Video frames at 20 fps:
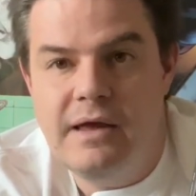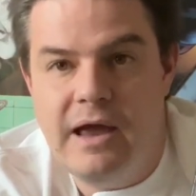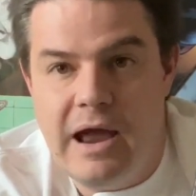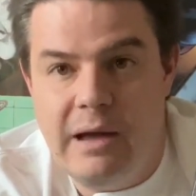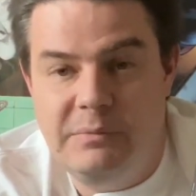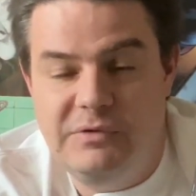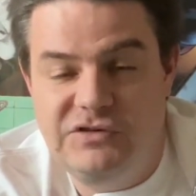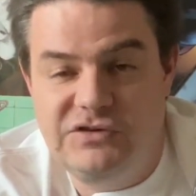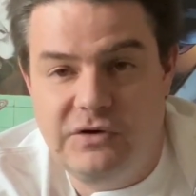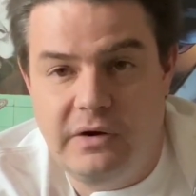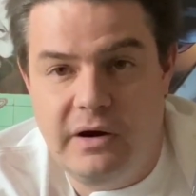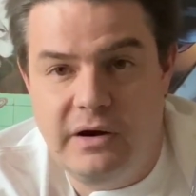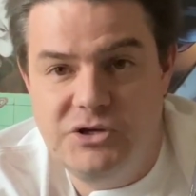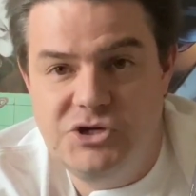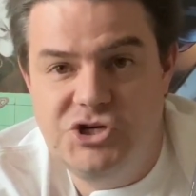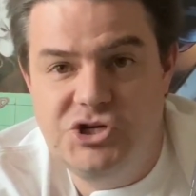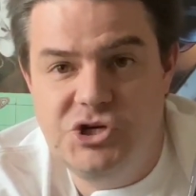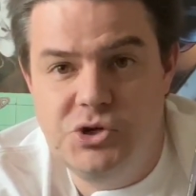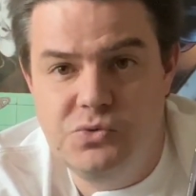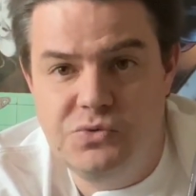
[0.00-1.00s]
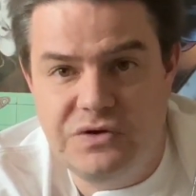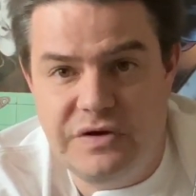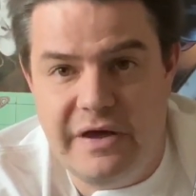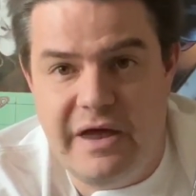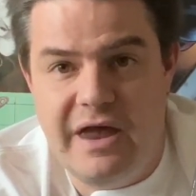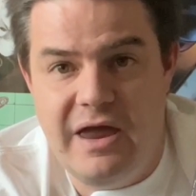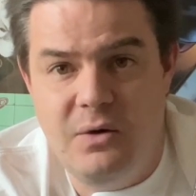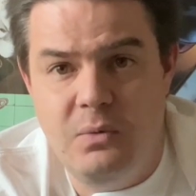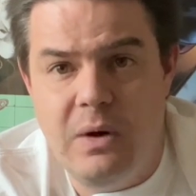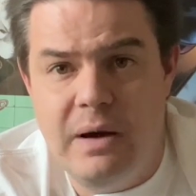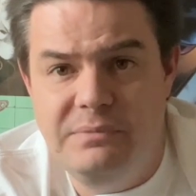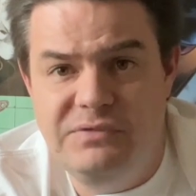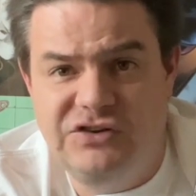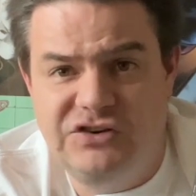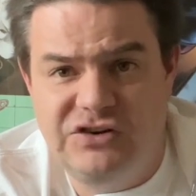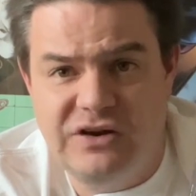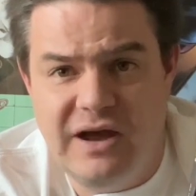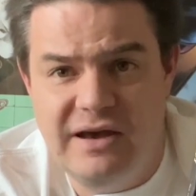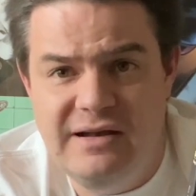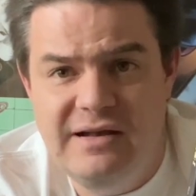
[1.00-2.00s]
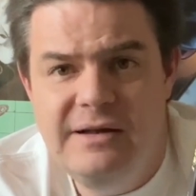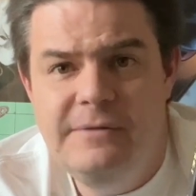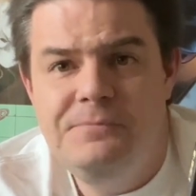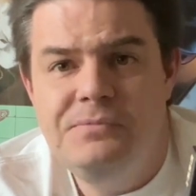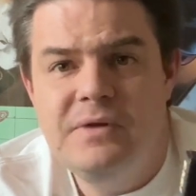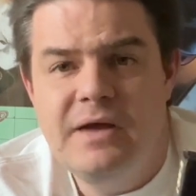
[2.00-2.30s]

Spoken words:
Amazon's UK website.